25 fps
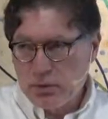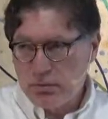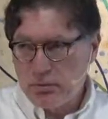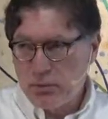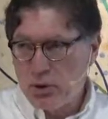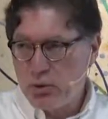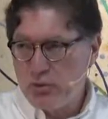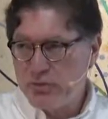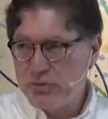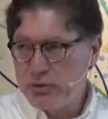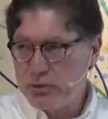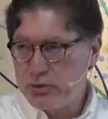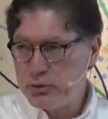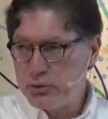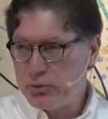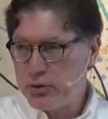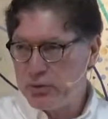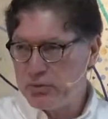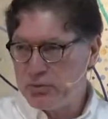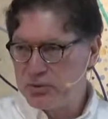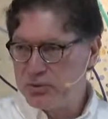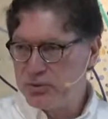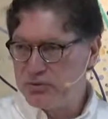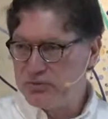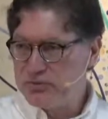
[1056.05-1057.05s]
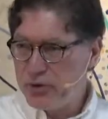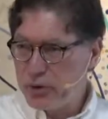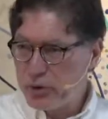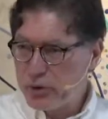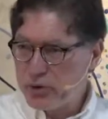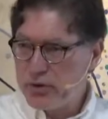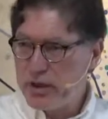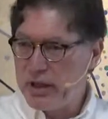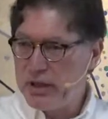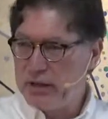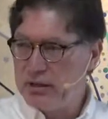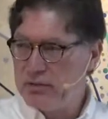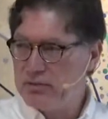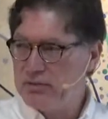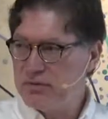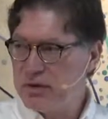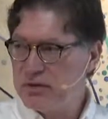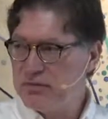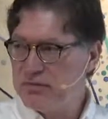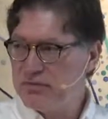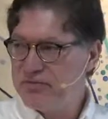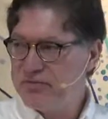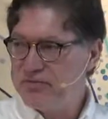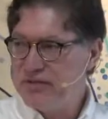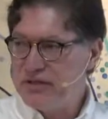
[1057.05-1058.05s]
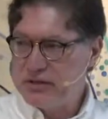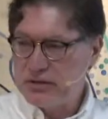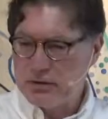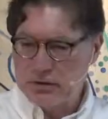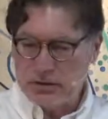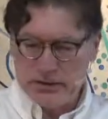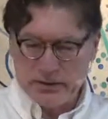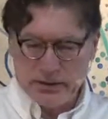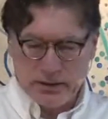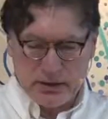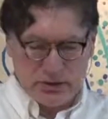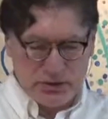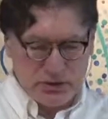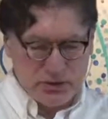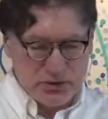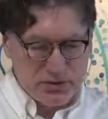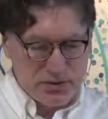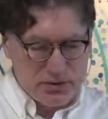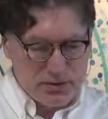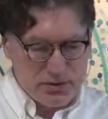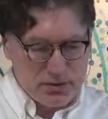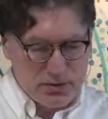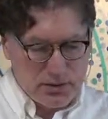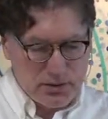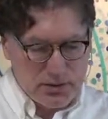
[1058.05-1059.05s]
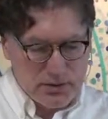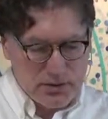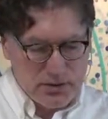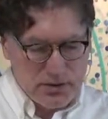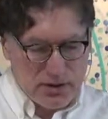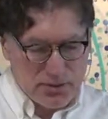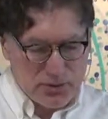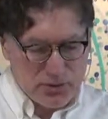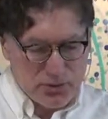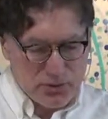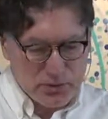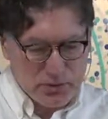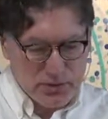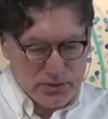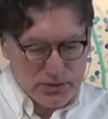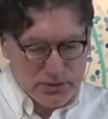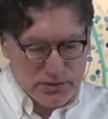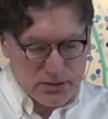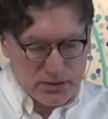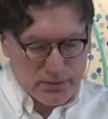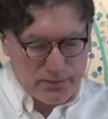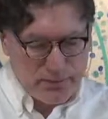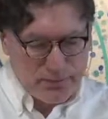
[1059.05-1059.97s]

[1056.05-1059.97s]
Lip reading: And hopefully you were able to evoke that in feel it, not just conceptualize